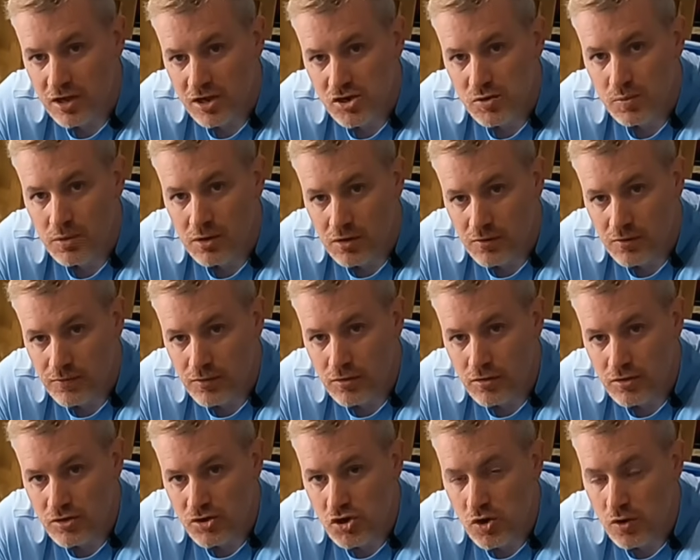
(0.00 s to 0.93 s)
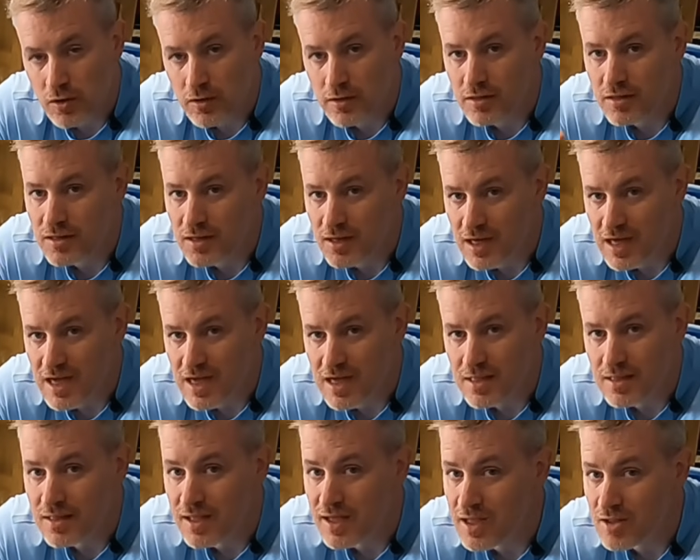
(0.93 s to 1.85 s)
each one of those shots
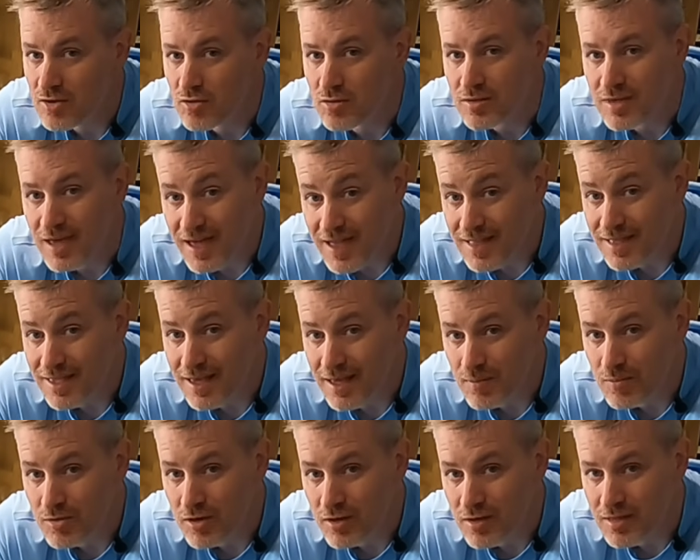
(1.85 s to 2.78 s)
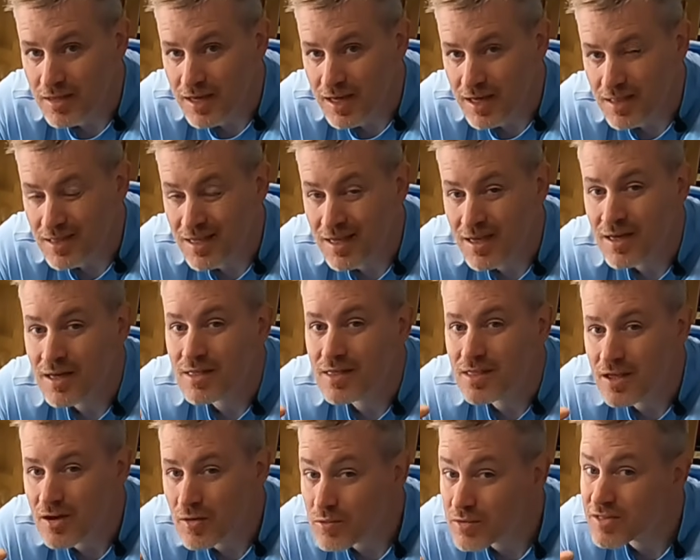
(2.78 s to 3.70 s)
8, 9, or 10 times out of 10,
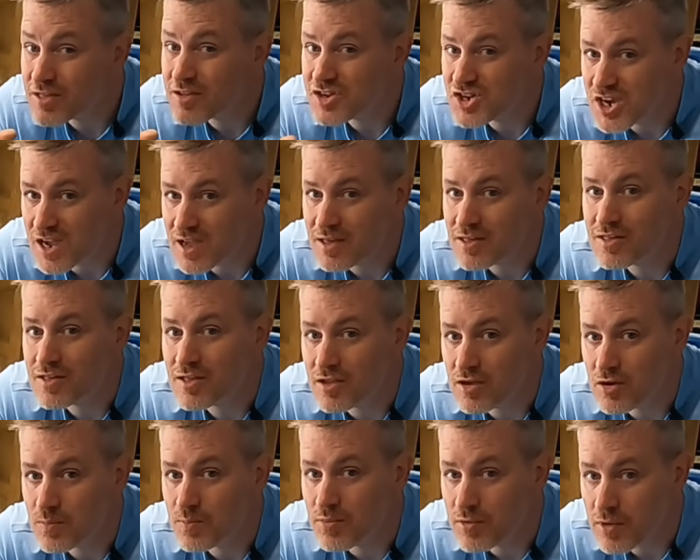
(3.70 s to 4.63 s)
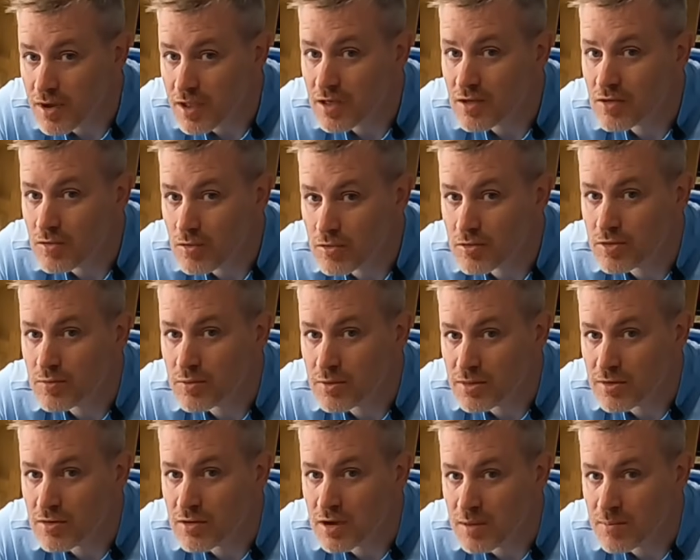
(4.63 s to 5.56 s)
then I would suggest that you're pretty close
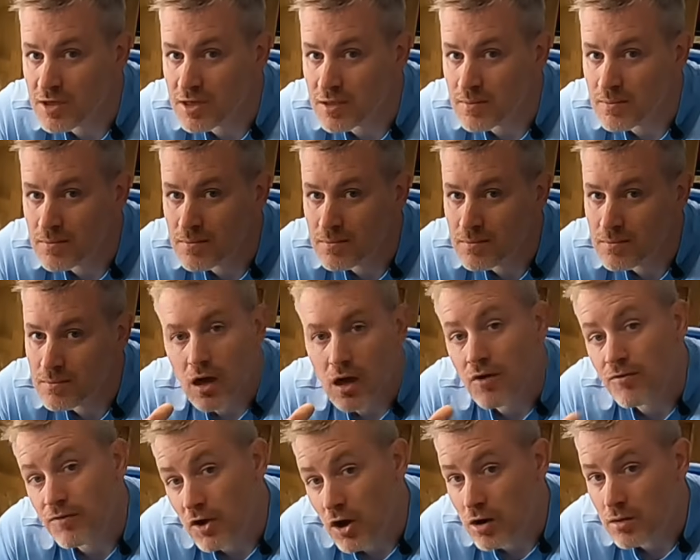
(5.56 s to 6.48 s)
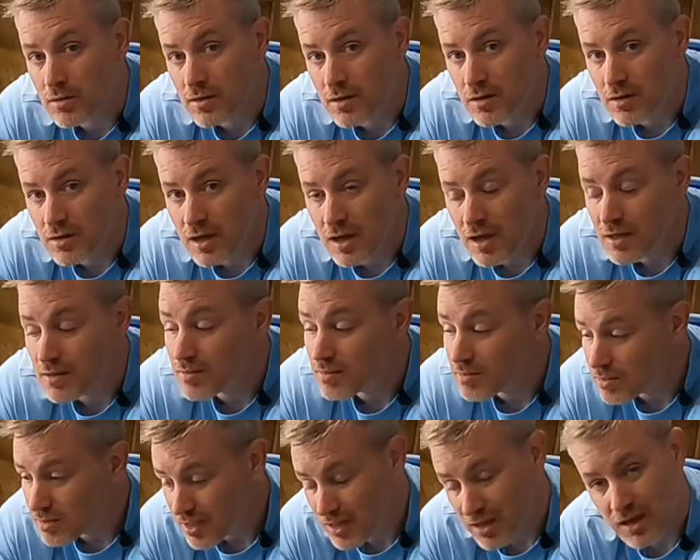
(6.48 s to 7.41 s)
with your aiming. If you aren't there yet,
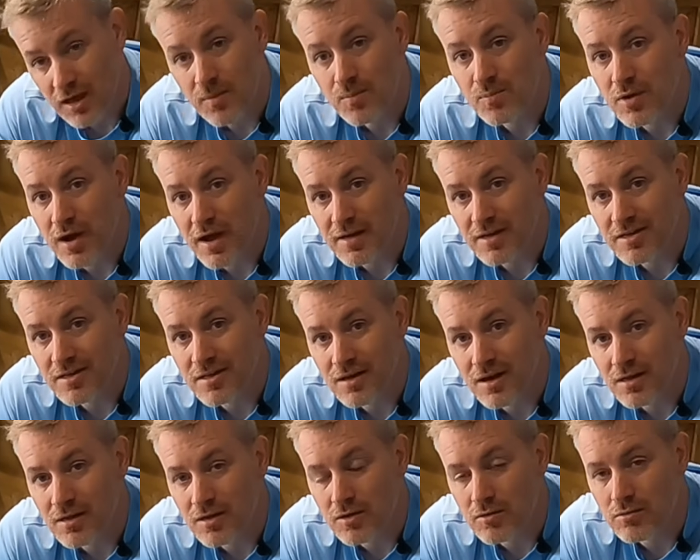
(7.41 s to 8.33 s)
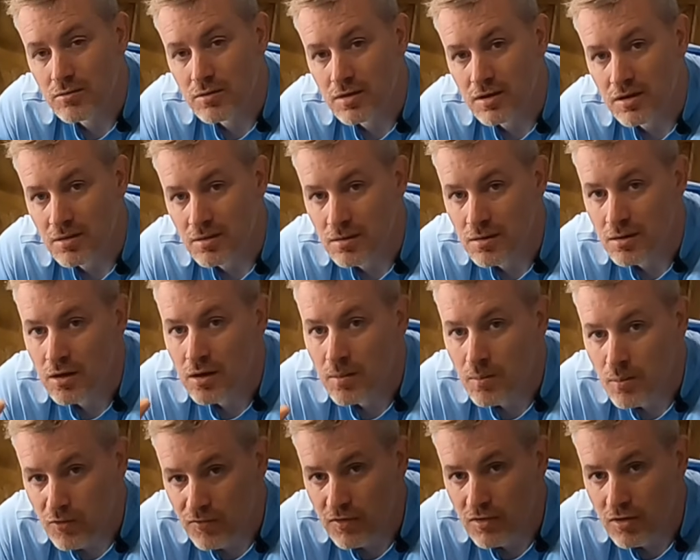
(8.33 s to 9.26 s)
then keep practicing that little routine.
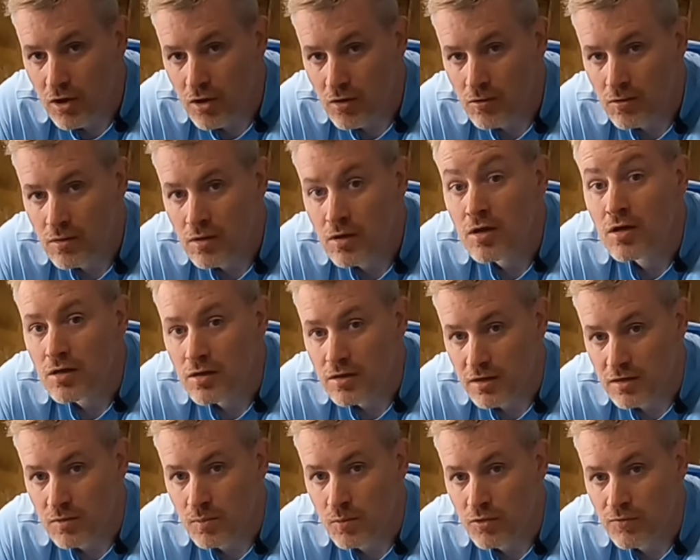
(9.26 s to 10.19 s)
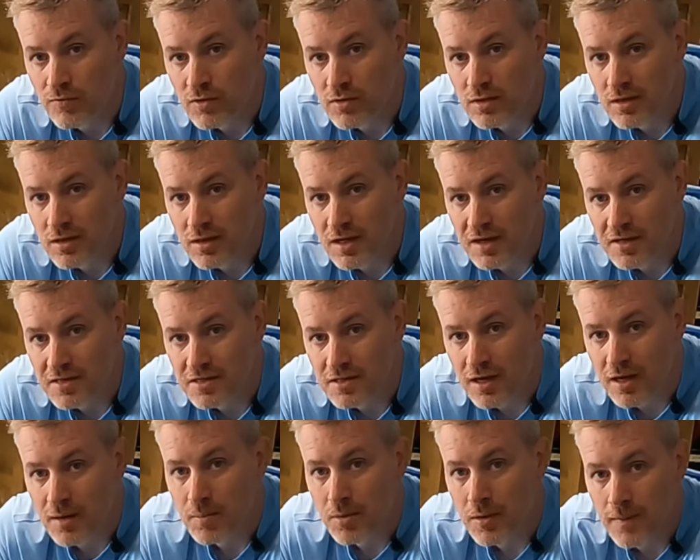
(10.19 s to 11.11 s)
But for now, let's move on to the next
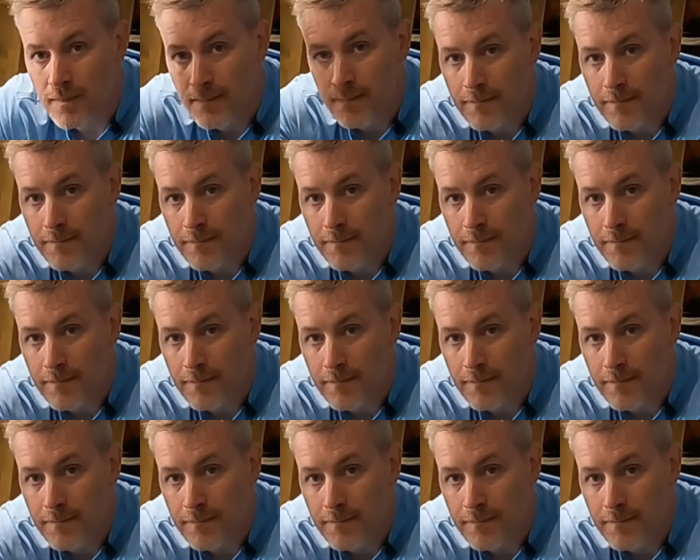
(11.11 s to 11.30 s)
step.